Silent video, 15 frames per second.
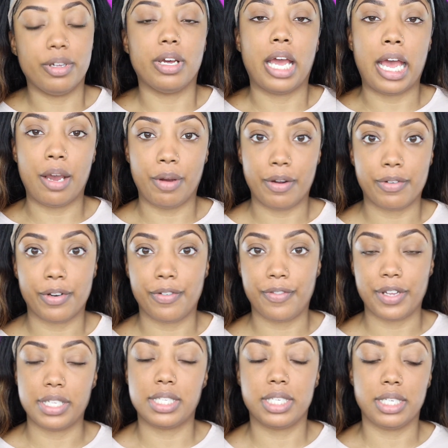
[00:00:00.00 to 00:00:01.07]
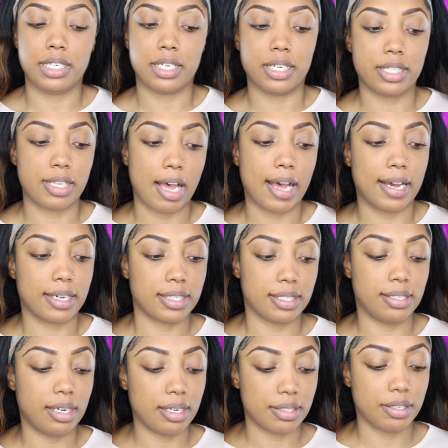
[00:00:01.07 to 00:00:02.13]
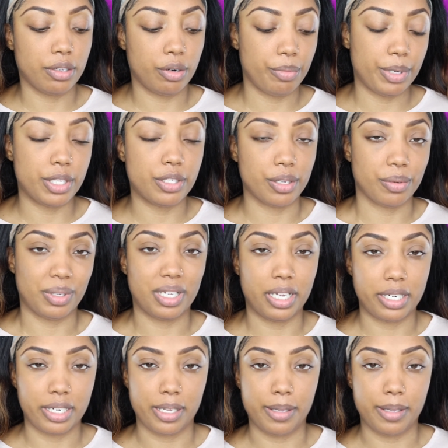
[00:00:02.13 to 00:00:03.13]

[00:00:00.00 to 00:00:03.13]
However, Fenty does oxidize a little bit, so it